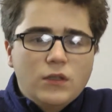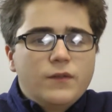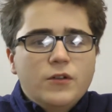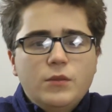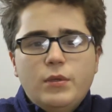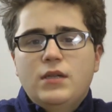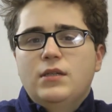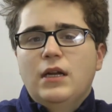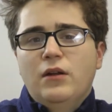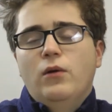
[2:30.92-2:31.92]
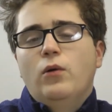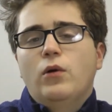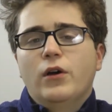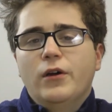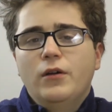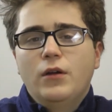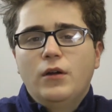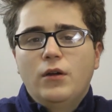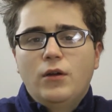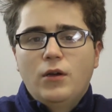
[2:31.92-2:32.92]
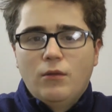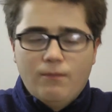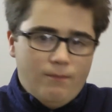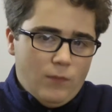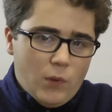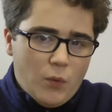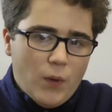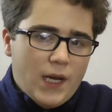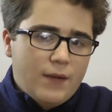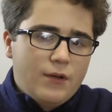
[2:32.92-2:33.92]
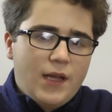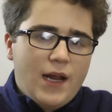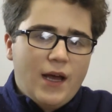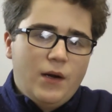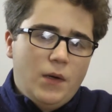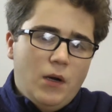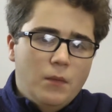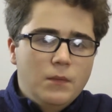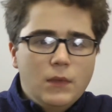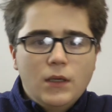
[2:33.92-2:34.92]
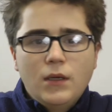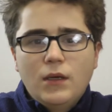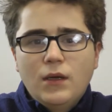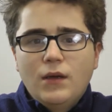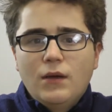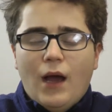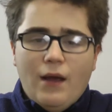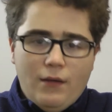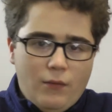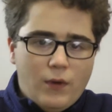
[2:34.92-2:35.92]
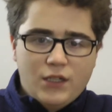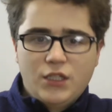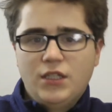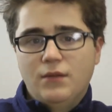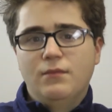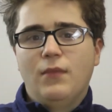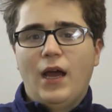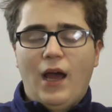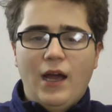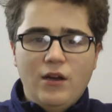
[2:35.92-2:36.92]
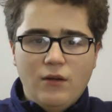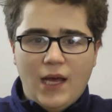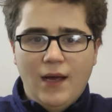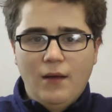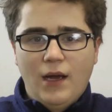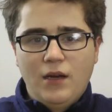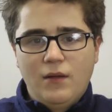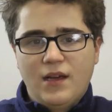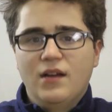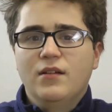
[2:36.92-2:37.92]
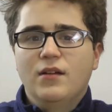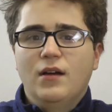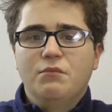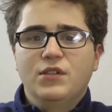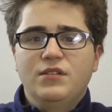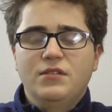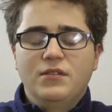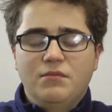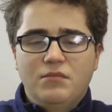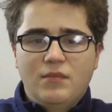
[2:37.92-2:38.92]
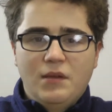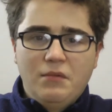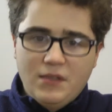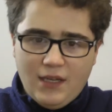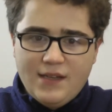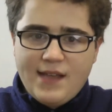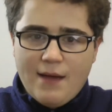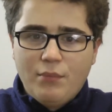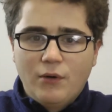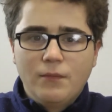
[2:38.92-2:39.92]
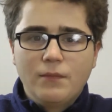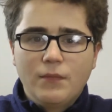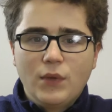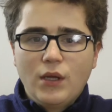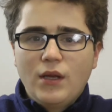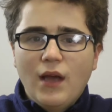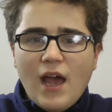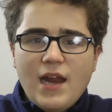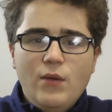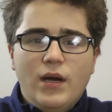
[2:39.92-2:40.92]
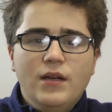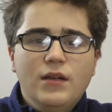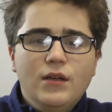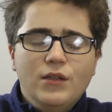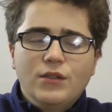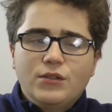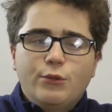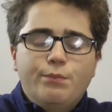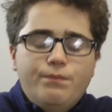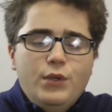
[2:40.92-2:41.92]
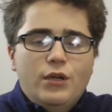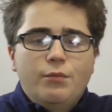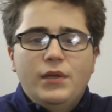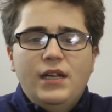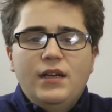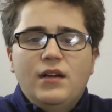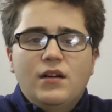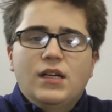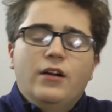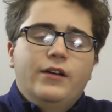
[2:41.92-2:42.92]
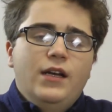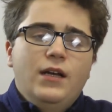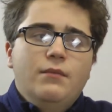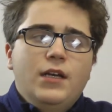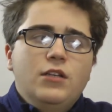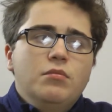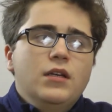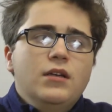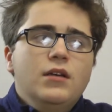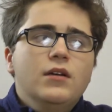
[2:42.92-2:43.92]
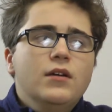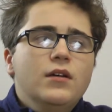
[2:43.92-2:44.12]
first president for whatever that I don't know. Washington. I know that. It was an example. Anyway, so, you know, playing clarinet makes me,